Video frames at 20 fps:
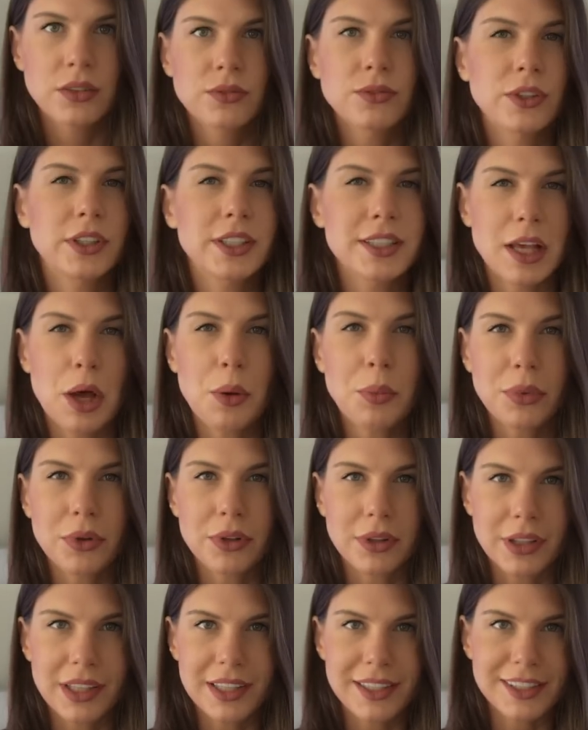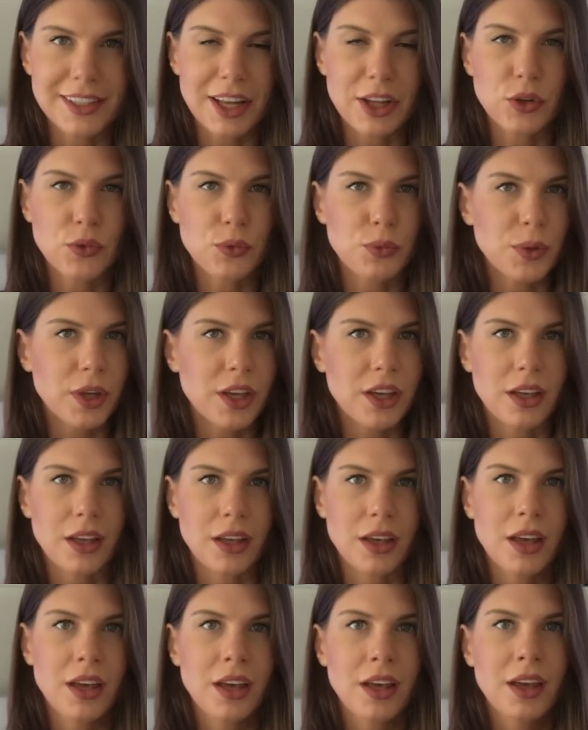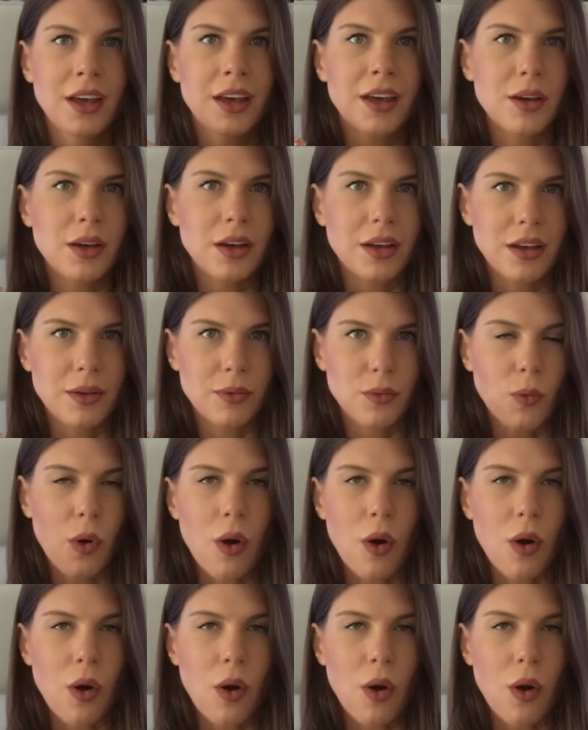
For example, instead of being uh,